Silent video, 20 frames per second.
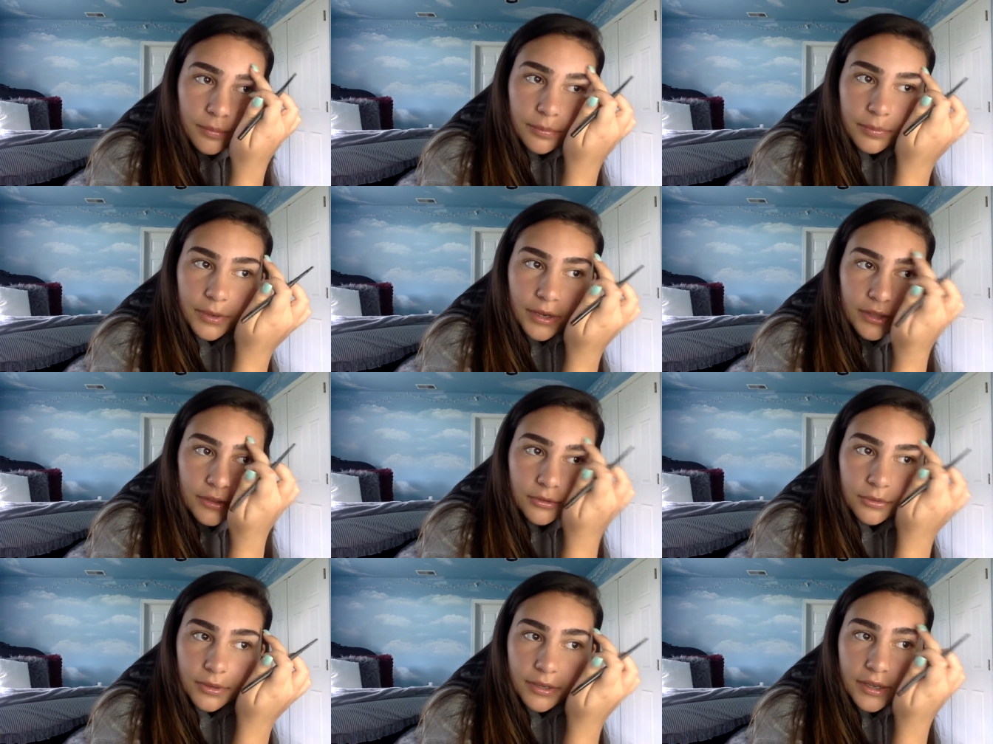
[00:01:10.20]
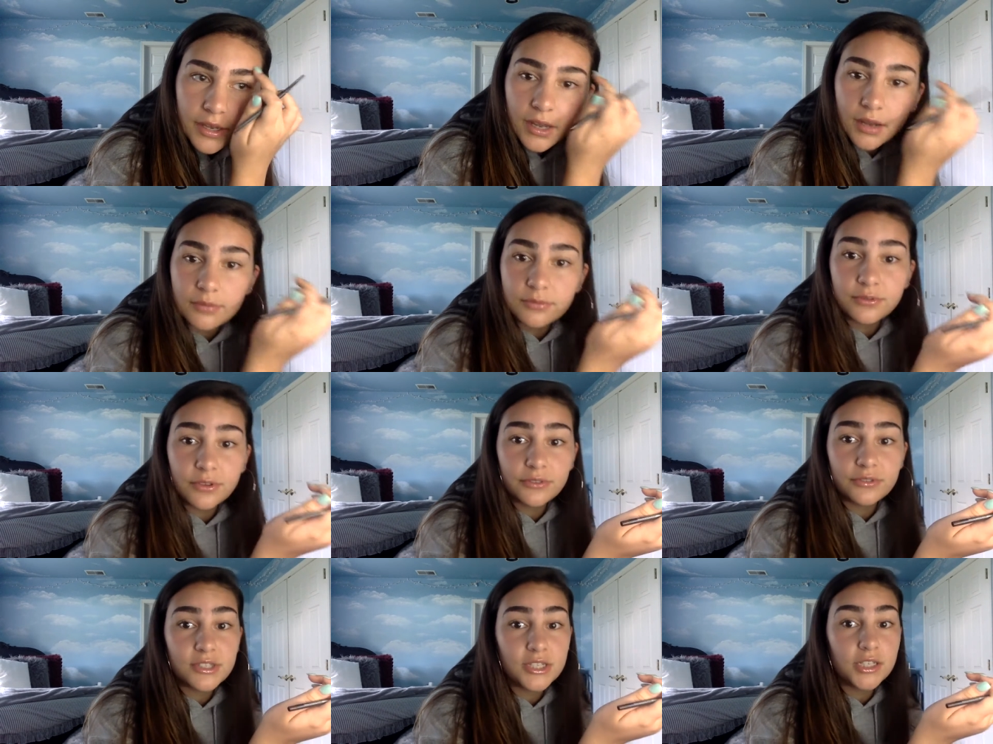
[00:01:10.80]
by the way, I'm
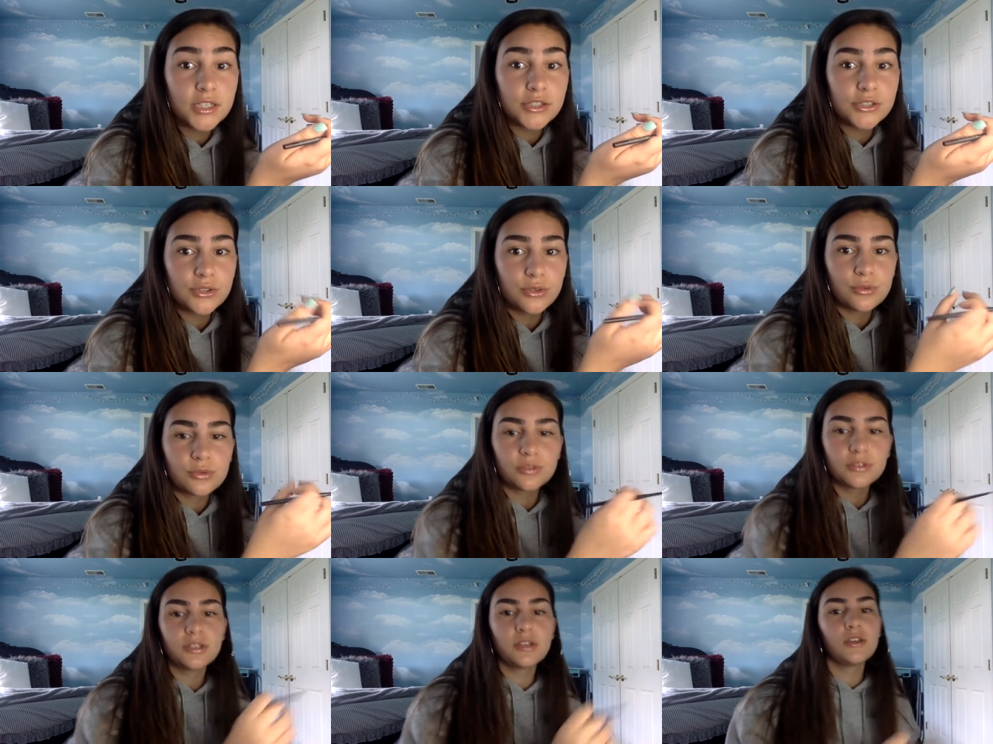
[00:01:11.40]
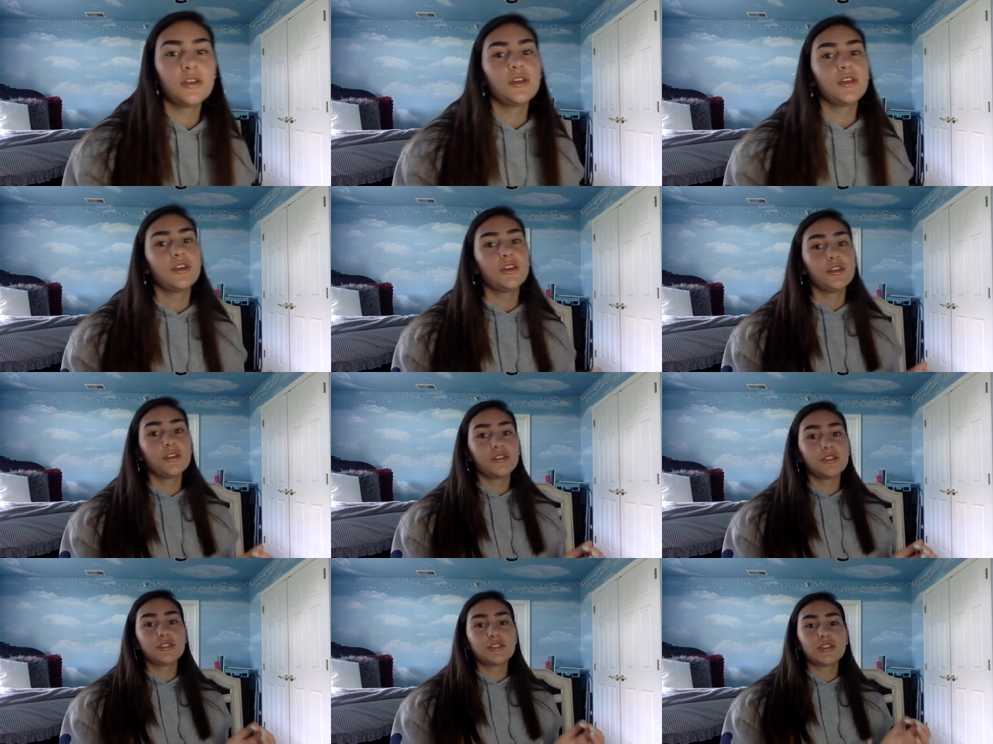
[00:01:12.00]
15 years old.
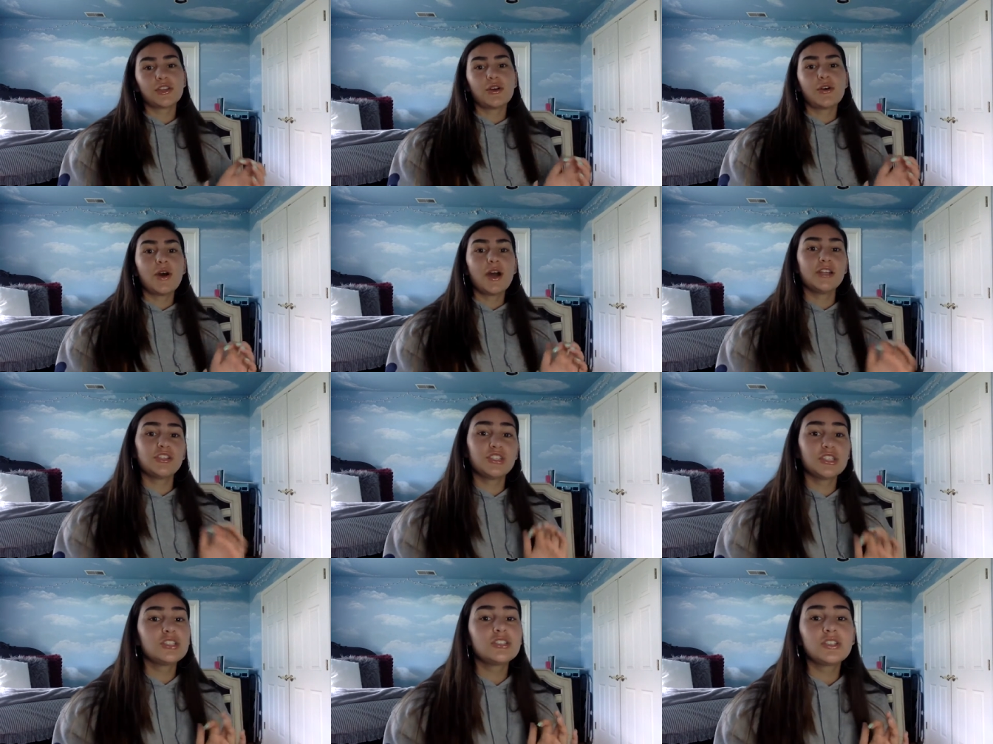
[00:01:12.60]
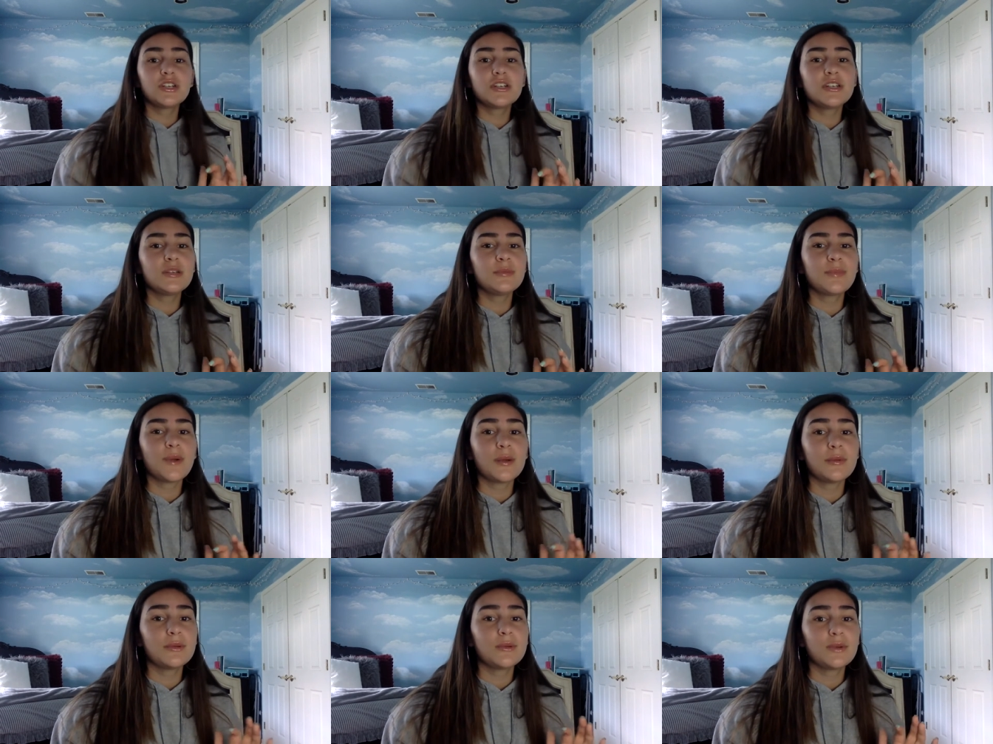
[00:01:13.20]
So I just started
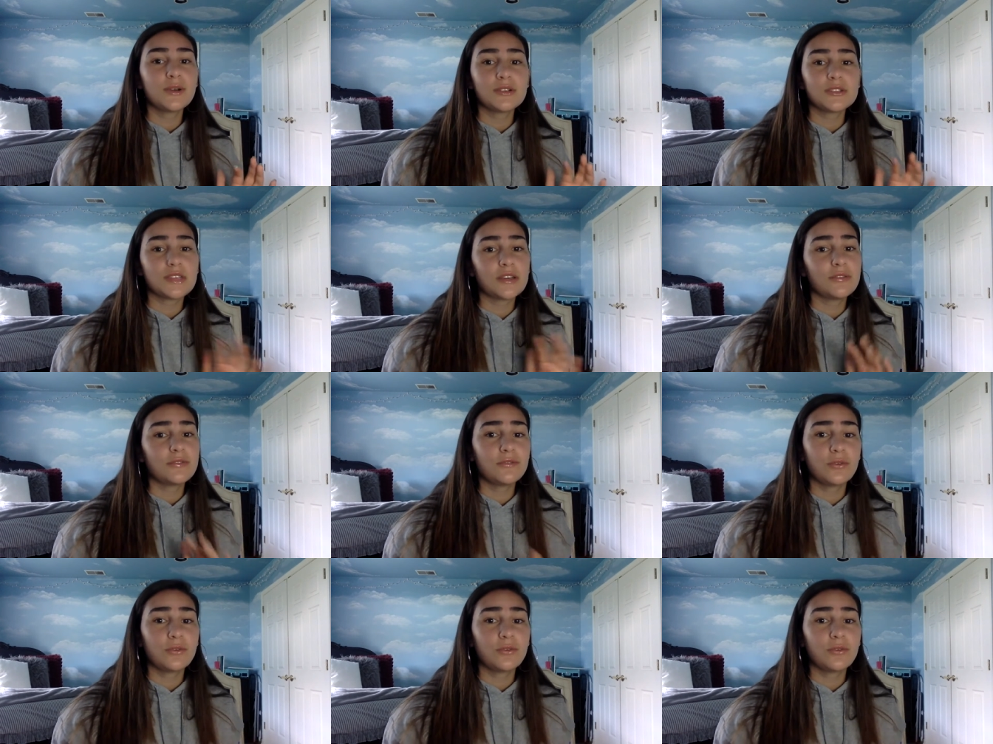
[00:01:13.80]
probably when I was like